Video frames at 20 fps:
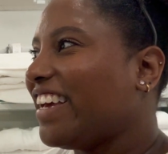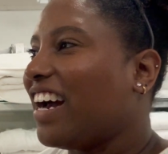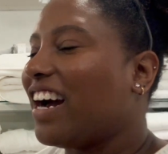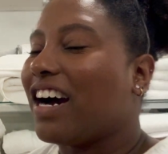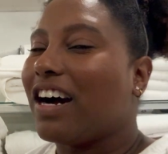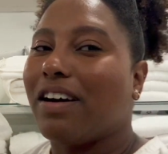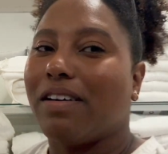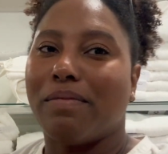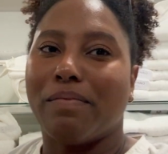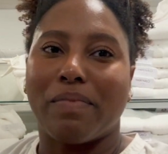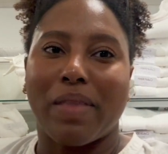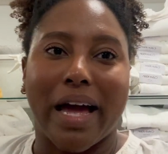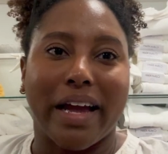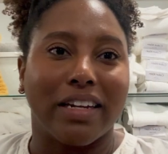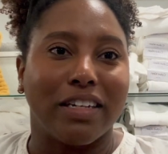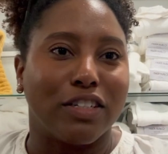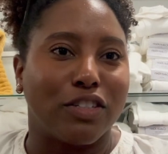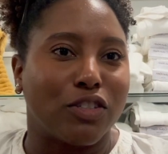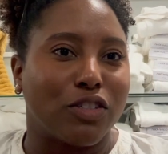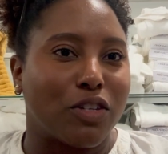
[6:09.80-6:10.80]
Um, I
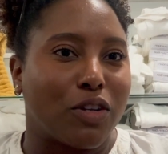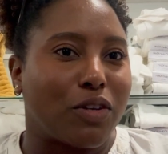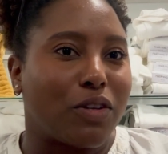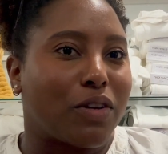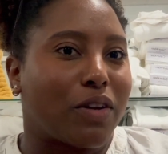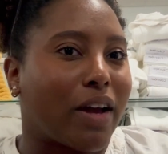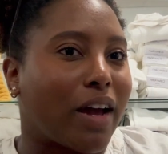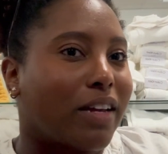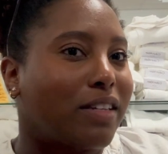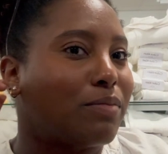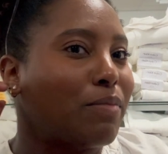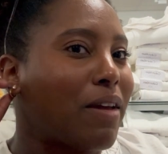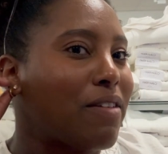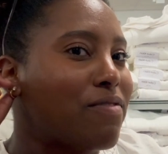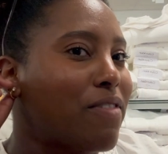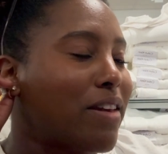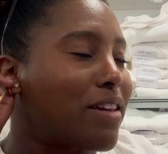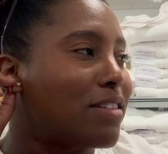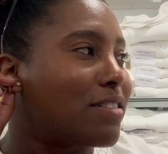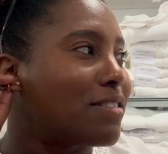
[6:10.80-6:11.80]
didn't show you guys my
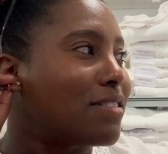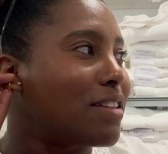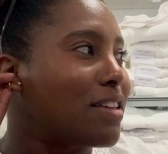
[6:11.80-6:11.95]
face